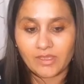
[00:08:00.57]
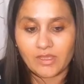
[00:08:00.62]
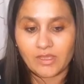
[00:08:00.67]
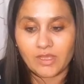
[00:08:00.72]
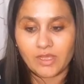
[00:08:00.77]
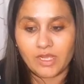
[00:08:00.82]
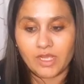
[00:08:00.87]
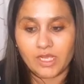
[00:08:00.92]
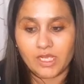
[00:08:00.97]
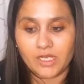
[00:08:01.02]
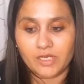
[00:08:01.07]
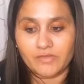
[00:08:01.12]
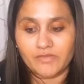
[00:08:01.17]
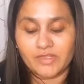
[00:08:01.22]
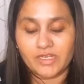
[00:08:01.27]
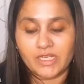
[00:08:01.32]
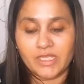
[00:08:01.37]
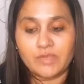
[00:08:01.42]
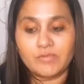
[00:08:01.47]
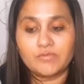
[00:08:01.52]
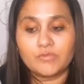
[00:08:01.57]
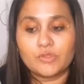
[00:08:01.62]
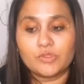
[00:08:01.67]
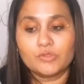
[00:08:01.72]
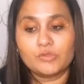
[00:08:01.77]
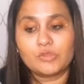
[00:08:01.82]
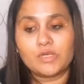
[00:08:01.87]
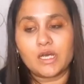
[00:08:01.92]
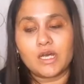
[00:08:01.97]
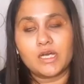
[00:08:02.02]
will
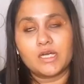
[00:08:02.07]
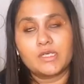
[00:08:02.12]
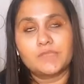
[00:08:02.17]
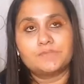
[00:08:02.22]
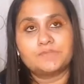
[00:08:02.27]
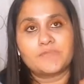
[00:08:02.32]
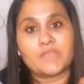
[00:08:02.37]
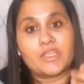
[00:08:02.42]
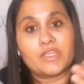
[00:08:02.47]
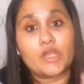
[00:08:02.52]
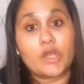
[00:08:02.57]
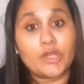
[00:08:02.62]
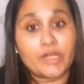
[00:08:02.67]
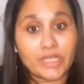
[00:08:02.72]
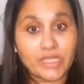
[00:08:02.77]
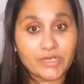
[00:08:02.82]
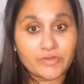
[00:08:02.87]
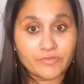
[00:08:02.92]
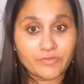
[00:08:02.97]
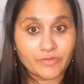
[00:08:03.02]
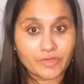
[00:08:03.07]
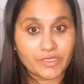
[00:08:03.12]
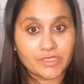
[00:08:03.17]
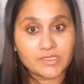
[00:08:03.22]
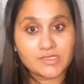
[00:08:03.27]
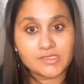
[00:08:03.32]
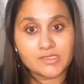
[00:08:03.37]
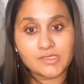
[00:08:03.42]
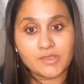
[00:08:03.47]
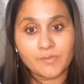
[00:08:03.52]
improve your
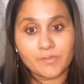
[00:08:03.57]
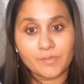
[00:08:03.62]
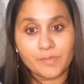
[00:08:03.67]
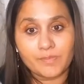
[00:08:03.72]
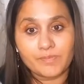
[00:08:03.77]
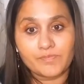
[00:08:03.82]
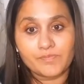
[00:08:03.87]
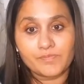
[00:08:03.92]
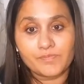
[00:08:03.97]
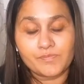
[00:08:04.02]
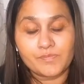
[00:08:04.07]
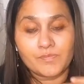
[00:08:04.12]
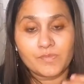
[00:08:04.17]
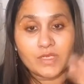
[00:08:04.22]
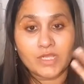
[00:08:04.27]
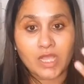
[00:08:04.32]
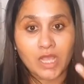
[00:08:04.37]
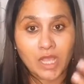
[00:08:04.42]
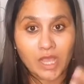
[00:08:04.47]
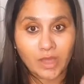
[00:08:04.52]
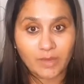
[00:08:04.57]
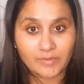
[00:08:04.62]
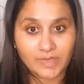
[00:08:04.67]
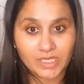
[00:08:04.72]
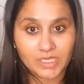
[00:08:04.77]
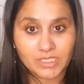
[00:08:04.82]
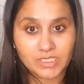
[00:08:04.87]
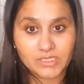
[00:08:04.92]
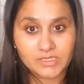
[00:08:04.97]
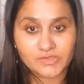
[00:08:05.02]
infants
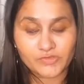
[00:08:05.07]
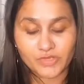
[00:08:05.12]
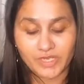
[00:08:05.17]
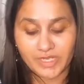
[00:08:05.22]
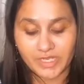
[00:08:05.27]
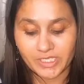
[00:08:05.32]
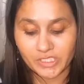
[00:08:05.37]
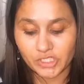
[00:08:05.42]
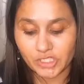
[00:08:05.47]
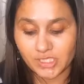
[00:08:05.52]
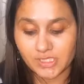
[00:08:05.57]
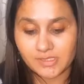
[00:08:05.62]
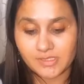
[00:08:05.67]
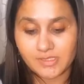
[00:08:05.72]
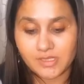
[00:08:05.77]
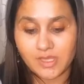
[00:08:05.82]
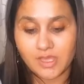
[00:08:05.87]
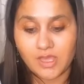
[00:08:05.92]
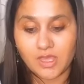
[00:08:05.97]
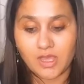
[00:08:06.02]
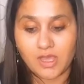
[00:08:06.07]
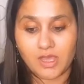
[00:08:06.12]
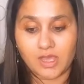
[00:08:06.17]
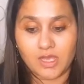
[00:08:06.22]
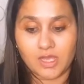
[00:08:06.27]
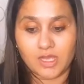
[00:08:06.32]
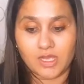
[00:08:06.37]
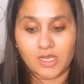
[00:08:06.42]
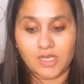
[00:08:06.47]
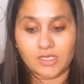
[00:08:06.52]
calming strategies,
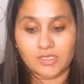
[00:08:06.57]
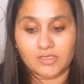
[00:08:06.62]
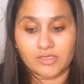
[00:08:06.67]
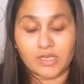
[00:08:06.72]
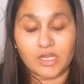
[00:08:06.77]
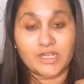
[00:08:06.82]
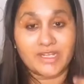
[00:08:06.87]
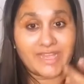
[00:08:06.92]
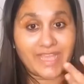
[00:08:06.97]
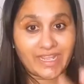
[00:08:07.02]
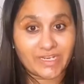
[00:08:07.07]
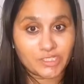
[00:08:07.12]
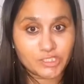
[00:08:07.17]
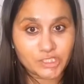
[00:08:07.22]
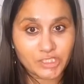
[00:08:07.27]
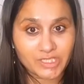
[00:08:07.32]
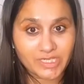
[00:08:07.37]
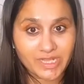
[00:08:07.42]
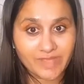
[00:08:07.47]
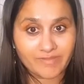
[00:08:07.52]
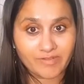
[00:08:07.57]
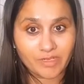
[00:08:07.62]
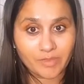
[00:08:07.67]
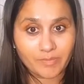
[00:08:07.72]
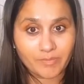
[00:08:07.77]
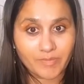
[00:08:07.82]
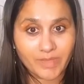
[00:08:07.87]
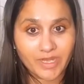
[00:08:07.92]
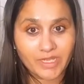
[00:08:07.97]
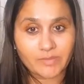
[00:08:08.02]
attention
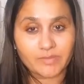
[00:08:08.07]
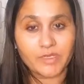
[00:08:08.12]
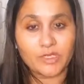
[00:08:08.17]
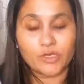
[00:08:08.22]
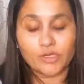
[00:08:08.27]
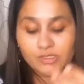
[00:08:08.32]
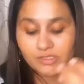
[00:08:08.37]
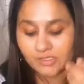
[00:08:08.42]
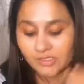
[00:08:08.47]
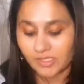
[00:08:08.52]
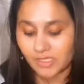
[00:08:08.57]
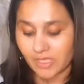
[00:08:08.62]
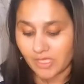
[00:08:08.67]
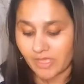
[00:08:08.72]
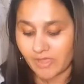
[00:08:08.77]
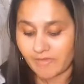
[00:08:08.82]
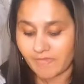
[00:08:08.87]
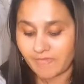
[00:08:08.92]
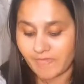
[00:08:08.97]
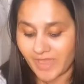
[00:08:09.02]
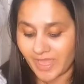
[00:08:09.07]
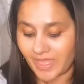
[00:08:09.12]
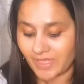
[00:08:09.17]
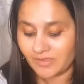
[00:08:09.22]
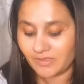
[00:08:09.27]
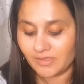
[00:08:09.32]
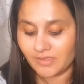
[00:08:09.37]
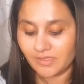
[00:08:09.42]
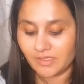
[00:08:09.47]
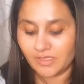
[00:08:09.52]
development, because
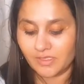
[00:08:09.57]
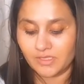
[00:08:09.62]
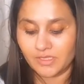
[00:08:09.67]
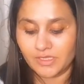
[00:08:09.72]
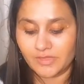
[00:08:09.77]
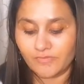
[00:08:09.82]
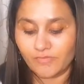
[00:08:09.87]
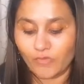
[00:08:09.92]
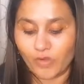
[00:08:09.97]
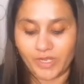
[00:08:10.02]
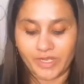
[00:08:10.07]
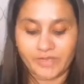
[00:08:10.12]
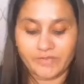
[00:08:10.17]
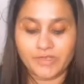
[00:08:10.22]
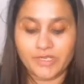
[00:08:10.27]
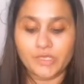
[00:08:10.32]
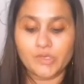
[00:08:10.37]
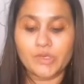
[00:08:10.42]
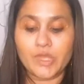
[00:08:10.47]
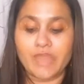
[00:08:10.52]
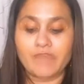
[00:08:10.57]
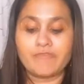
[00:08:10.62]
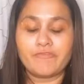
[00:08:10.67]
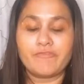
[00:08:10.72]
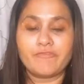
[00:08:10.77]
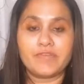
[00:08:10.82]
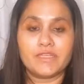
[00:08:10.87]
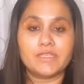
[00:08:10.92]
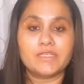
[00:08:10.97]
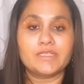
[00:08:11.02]
when whatever you have
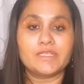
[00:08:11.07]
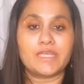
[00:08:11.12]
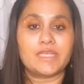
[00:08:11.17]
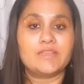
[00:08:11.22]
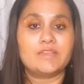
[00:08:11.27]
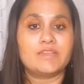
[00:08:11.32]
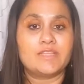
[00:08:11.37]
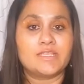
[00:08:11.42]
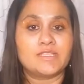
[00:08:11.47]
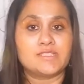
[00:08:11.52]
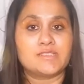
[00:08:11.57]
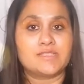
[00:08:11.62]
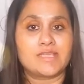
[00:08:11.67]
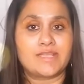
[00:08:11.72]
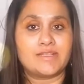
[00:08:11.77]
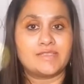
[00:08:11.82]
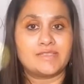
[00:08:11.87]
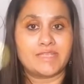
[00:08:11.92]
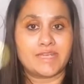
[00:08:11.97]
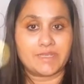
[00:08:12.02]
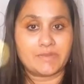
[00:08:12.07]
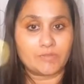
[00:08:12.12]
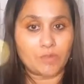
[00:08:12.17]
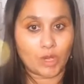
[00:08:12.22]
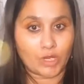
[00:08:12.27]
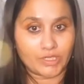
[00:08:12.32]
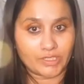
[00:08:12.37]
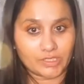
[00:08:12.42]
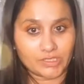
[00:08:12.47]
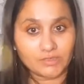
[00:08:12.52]
filled in this sensory
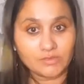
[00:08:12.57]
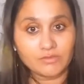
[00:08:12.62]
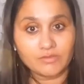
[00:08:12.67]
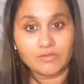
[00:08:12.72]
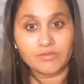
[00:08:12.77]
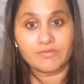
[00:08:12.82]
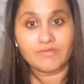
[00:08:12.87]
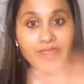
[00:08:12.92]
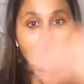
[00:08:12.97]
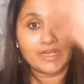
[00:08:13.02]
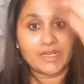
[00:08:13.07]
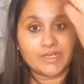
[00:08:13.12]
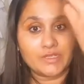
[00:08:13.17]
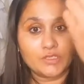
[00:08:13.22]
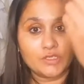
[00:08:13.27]
bottle, when it